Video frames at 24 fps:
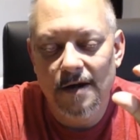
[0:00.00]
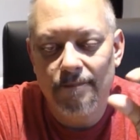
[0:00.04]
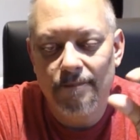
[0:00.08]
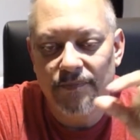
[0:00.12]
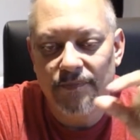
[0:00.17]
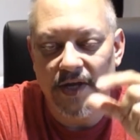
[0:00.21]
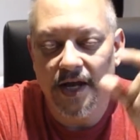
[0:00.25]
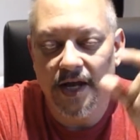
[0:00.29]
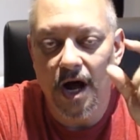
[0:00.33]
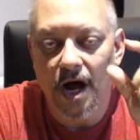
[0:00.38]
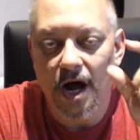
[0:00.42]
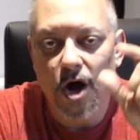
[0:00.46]

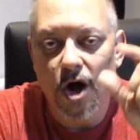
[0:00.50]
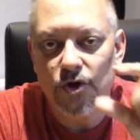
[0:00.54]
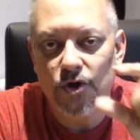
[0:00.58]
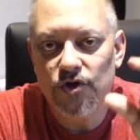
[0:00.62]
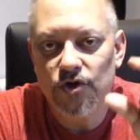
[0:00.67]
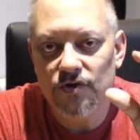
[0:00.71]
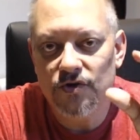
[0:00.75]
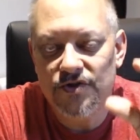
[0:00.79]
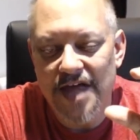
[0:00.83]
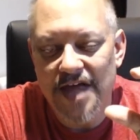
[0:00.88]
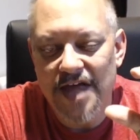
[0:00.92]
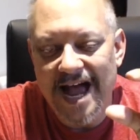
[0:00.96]
And I'll
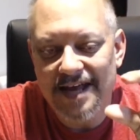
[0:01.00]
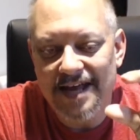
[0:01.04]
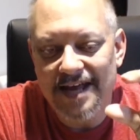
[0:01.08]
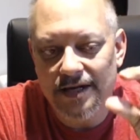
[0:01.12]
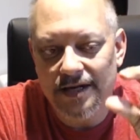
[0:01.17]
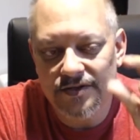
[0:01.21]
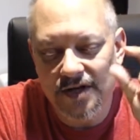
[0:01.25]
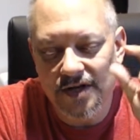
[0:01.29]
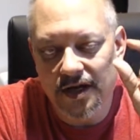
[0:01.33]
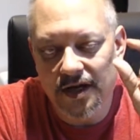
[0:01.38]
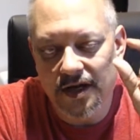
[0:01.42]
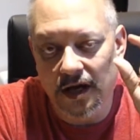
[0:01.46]
use that as
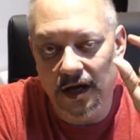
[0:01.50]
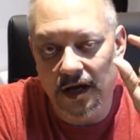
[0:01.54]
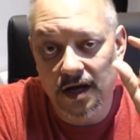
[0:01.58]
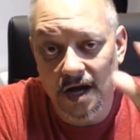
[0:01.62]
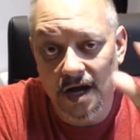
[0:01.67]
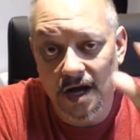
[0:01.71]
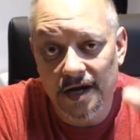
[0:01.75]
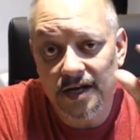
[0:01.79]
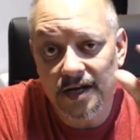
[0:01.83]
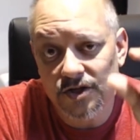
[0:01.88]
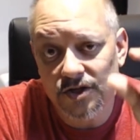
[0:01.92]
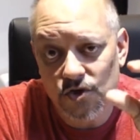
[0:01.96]
like a
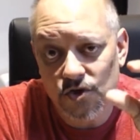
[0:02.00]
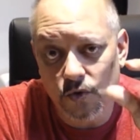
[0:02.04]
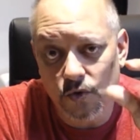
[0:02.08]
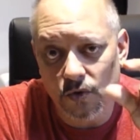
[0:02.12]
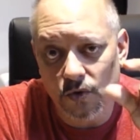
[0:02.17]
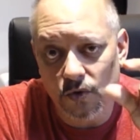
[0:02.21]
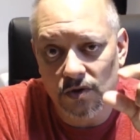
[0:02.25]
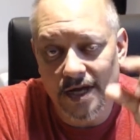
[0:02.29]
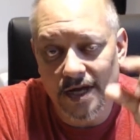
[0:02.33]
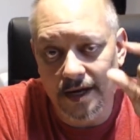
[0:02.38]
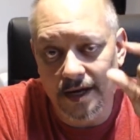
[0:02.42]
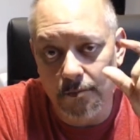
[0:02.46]
cutting tool,
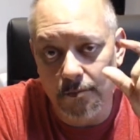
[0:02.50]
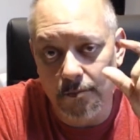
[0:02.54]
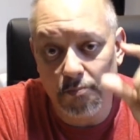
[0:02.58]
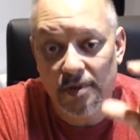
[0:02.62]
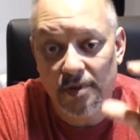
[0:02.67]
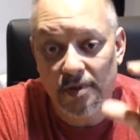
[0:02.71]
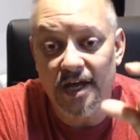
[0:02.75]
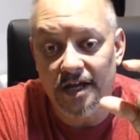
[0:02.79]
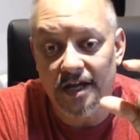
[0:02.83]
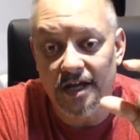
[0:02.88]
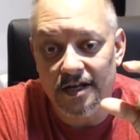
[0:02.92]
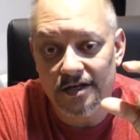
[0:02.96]
like a
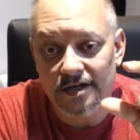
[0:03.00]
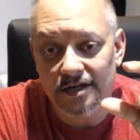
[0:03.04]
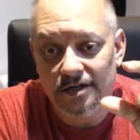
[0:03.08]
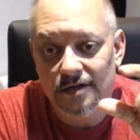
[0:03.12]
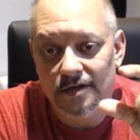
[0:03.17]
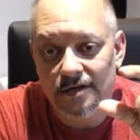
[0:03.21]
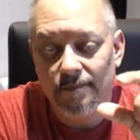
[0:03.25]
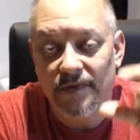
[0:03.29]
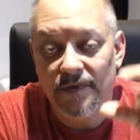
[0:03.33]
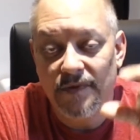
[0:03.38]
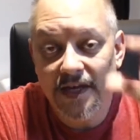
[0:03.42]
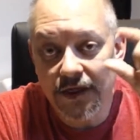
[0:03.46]
bit
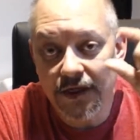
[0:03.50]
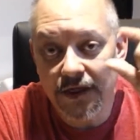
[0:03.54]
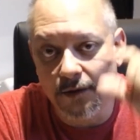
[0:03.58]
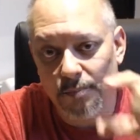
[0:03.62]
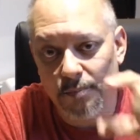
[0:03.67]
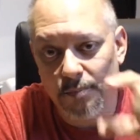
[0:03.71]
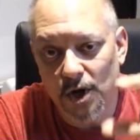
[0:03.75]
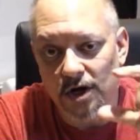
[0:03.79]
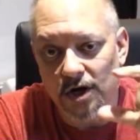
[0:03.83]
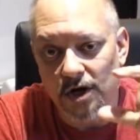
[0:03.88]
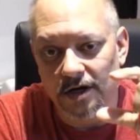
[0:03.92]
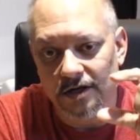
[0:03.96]
in the
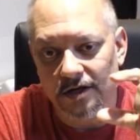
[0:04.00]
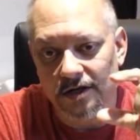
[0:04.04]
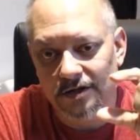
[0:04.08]
part.